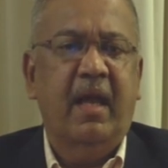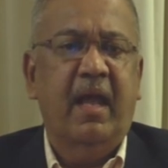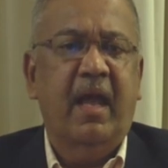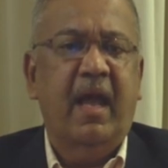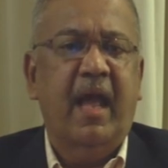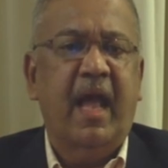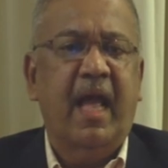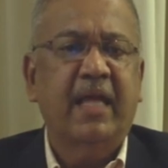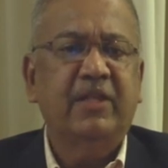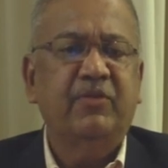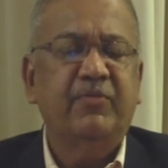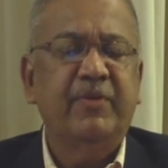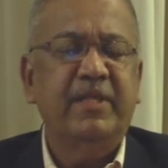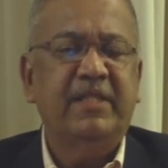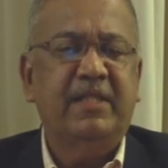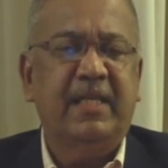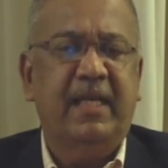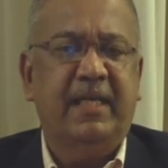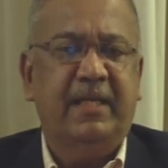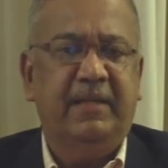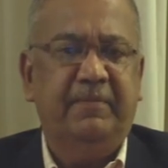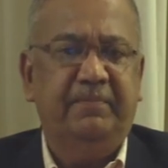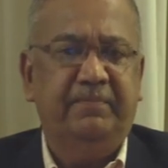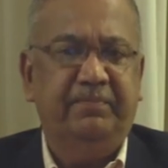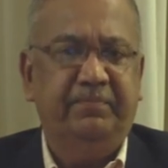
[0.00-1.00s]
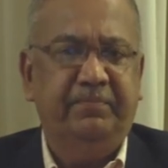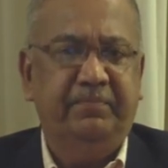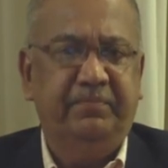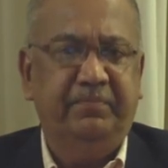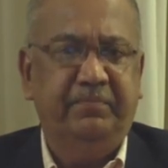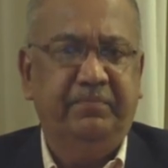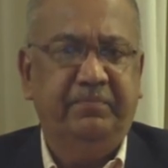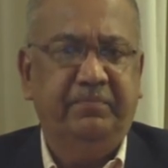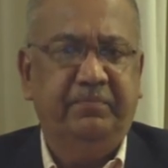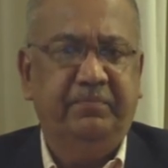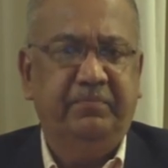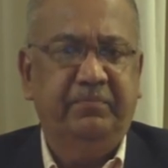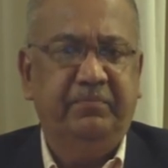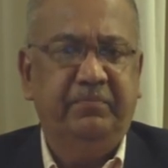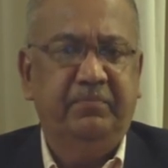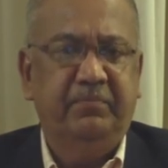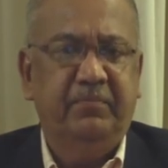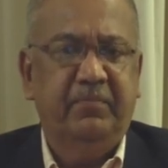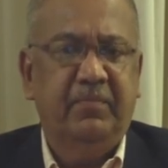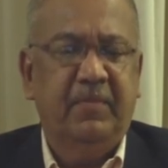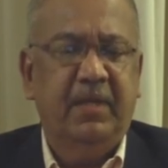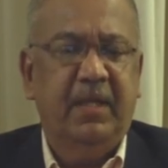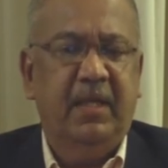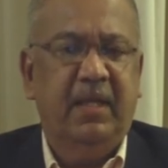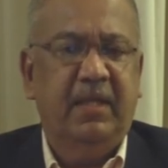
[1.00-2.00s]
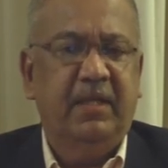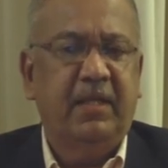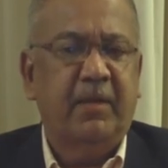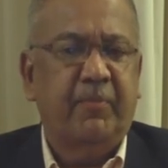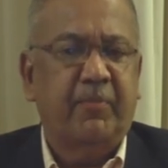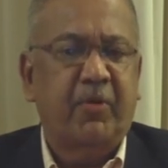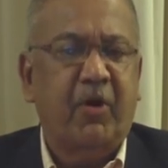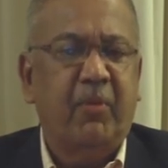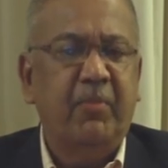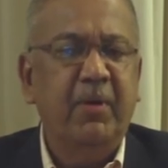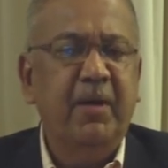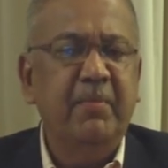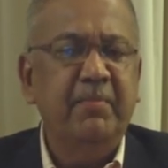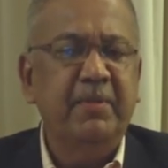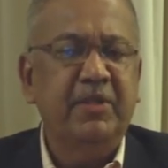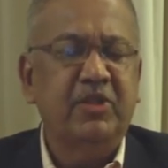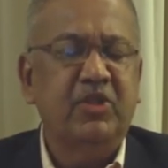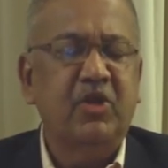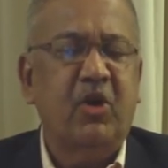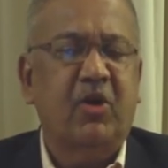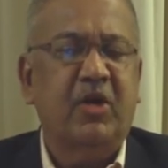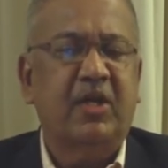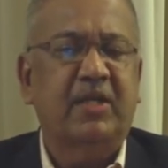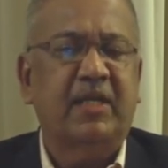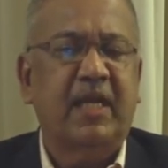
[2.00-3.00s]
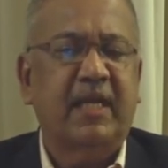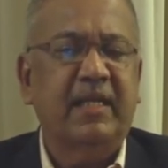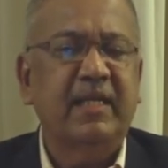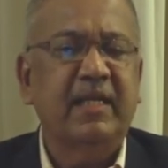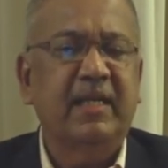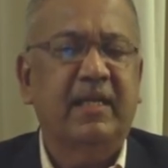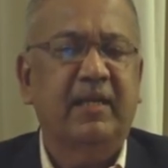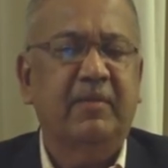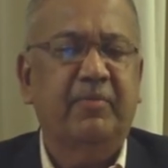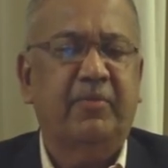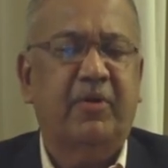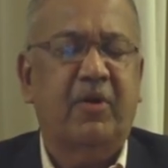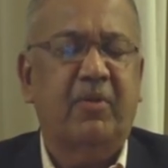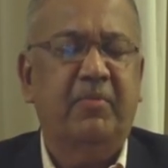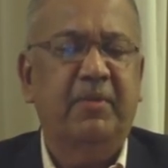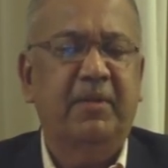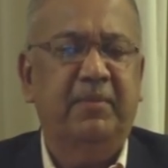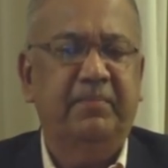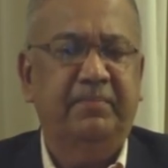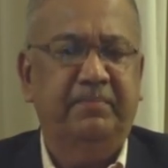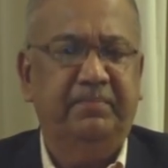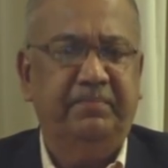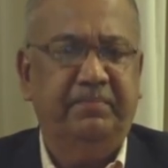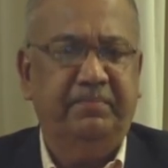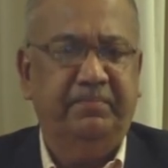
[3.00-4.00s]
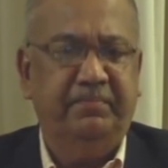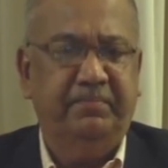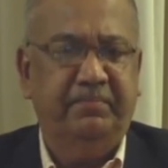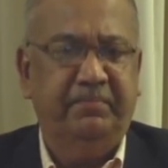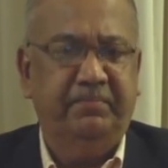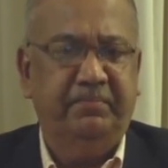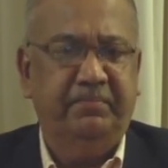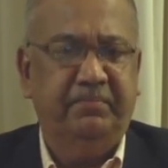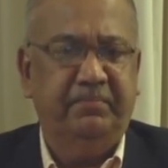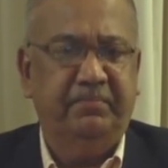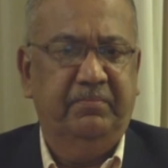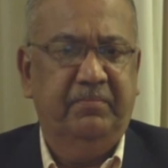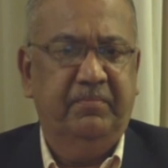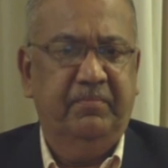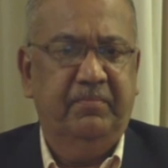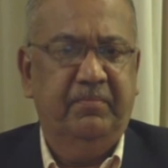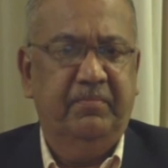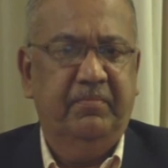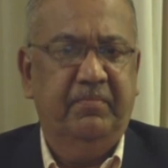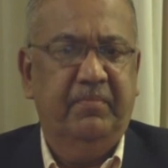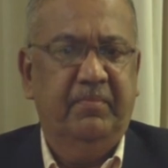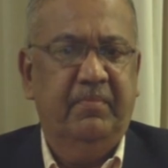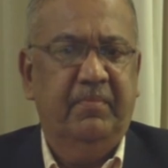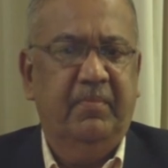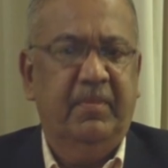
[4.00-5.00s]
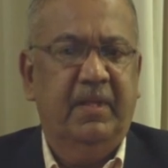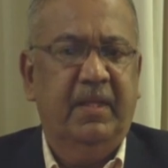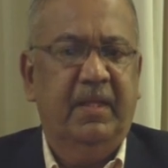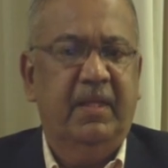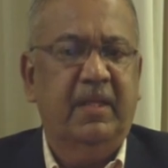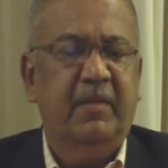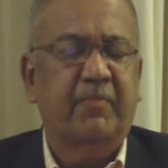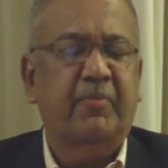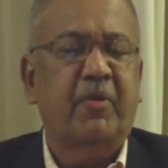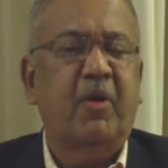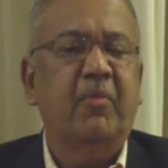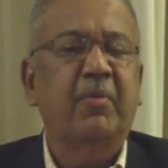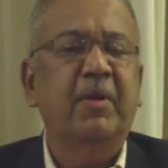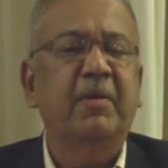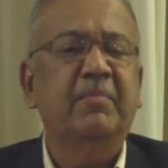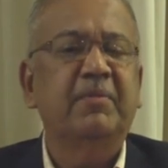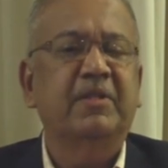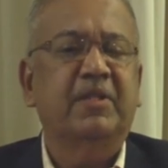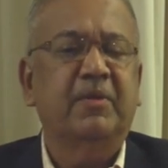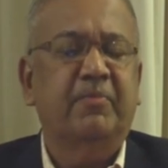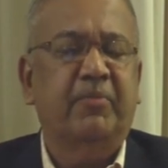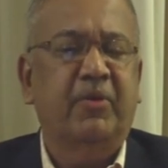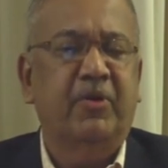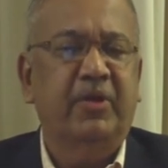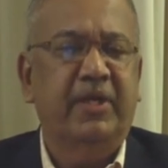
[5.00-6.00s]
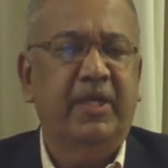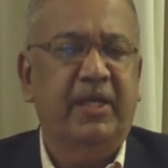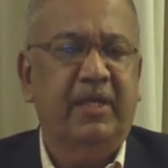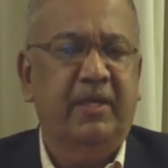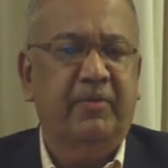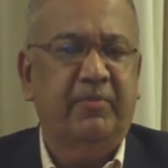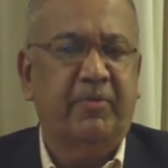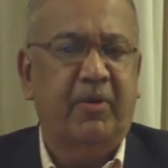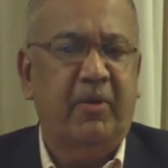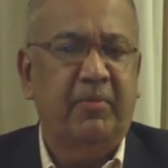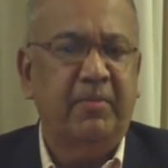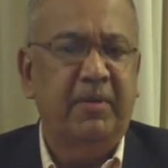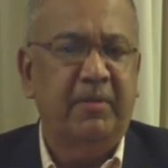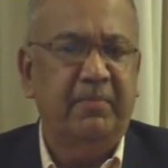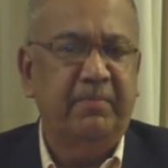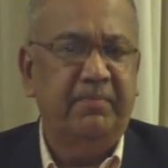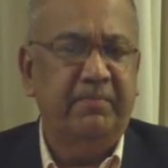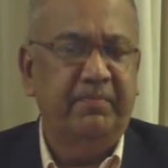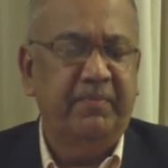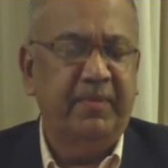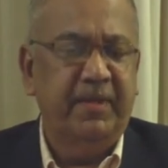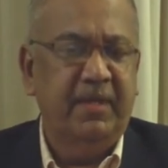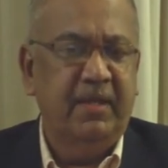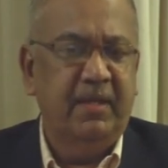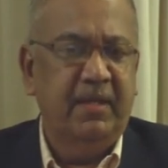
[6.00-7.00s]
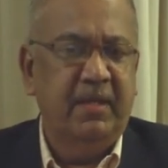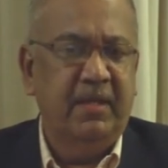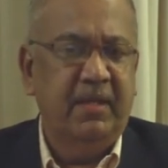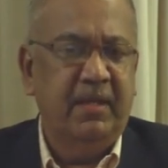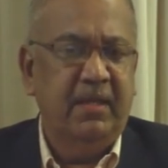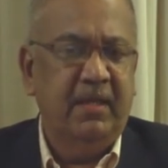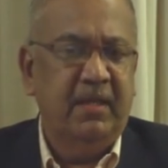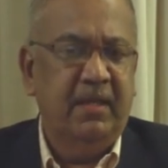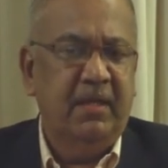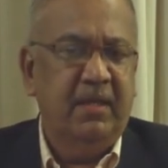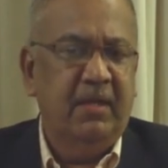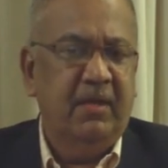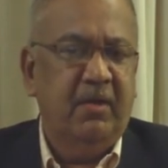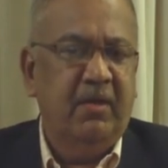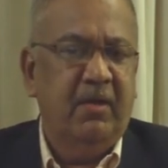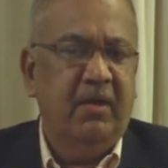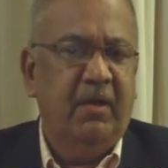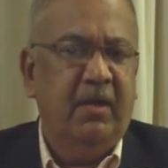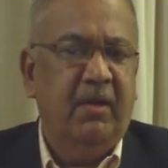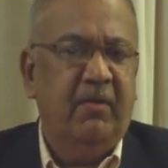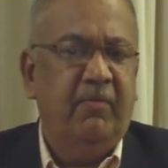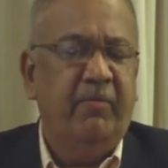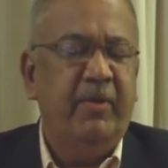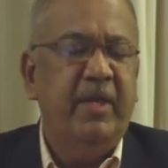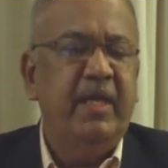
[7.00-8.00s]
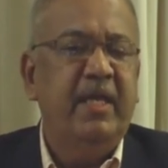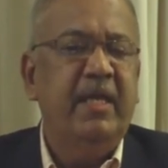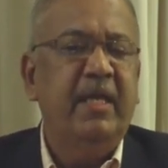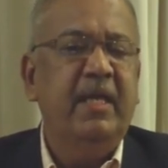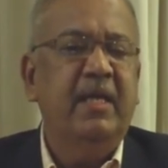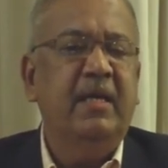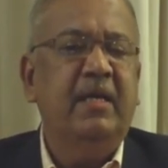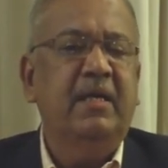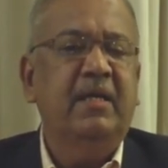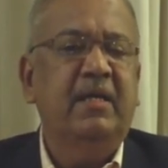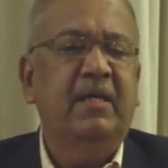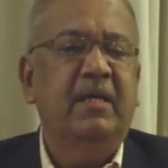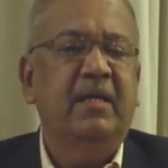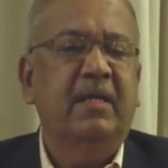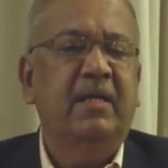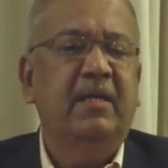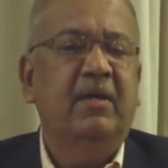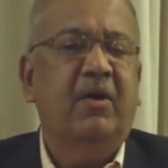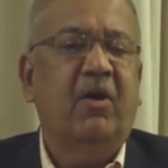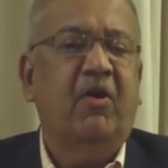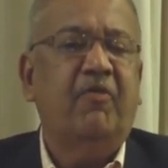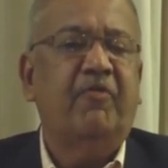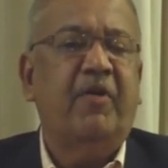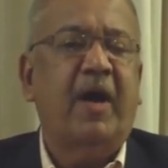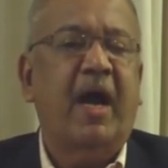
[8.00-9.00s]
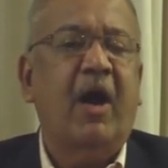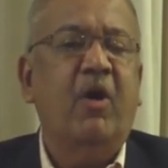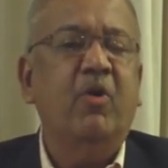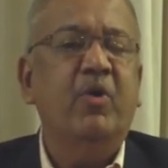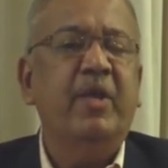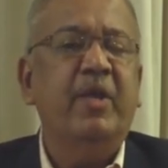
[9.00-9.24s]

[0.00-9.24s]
As we said, the problem is not a technical problem. The problem is a political problem. We hear of how